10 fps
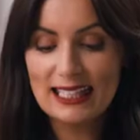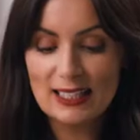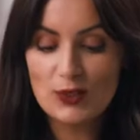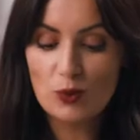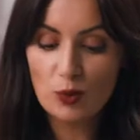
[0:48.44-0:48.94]

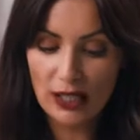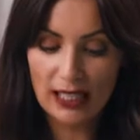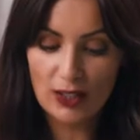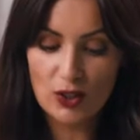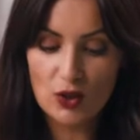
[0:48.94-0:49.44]
This is
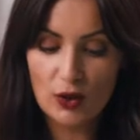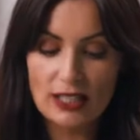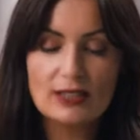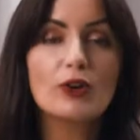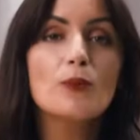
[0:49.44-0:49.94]
really
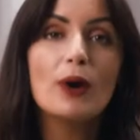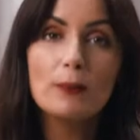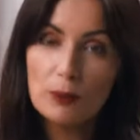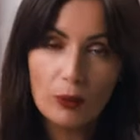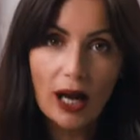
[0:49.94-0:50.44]
luxurious from
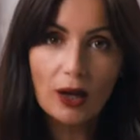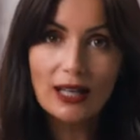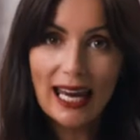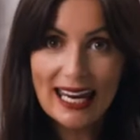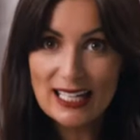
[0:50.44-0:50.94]
Bobbi
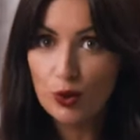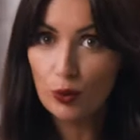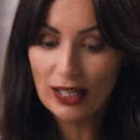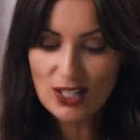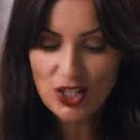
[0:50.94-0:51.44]
Brown, eight
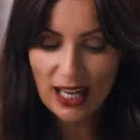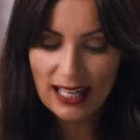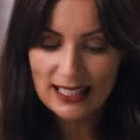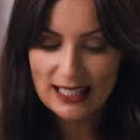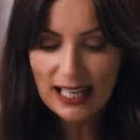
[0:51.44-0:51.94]
great
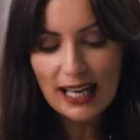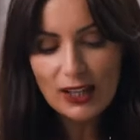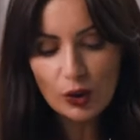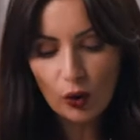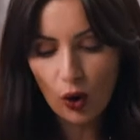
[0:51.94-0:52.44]
shades.
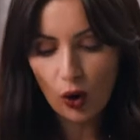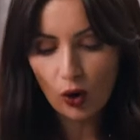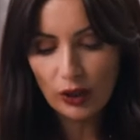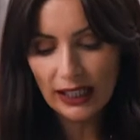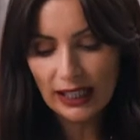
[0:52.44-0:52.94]
They're
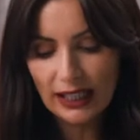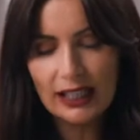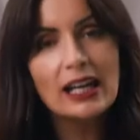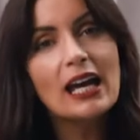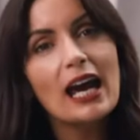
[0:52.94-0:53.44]
all
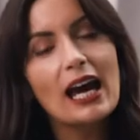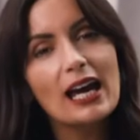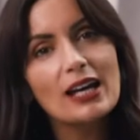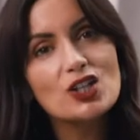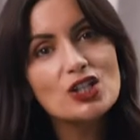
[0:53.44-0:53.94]
in a
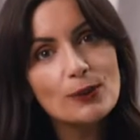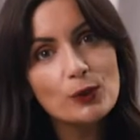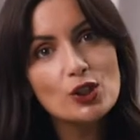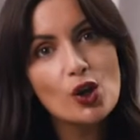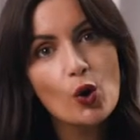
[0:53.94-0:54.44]
uh,
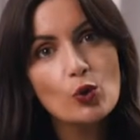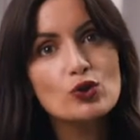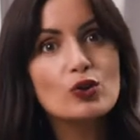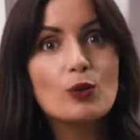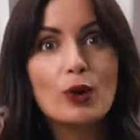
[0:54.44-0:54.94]
shimmer
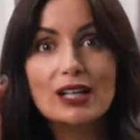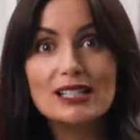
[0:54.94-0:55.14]
tone, so they work